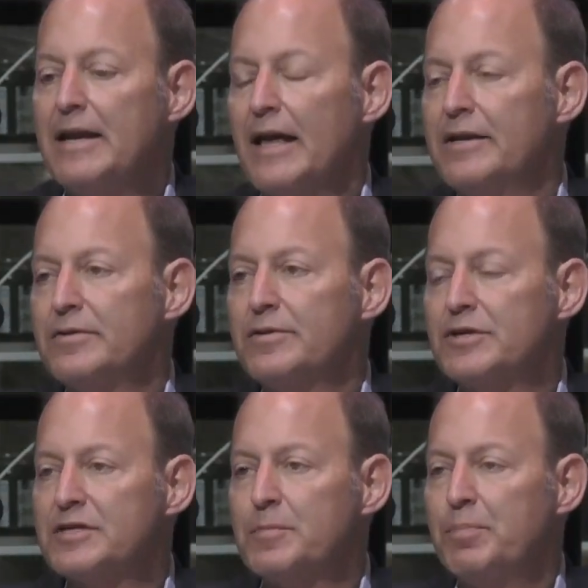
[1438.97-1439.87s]
and
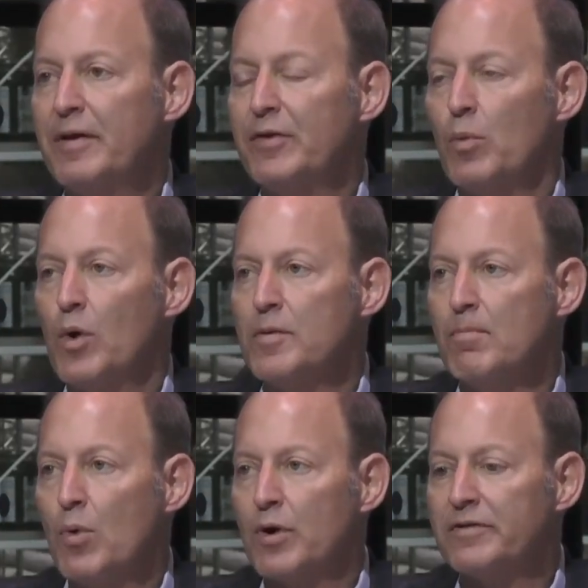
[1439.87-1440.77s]
just to pivot one
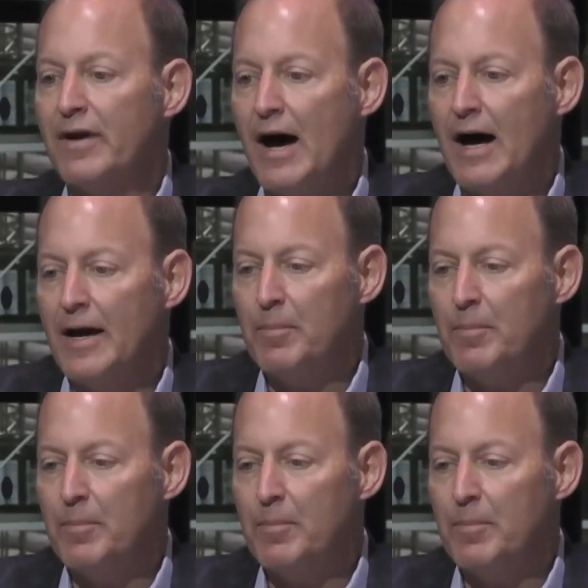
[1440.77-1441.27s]
more time,